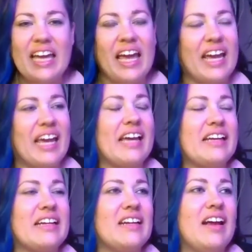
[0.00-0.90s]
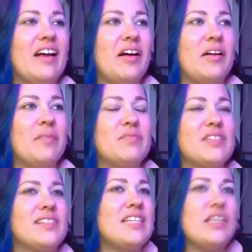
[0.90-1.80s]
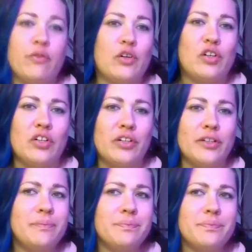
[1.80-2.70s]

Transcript: and deceitful.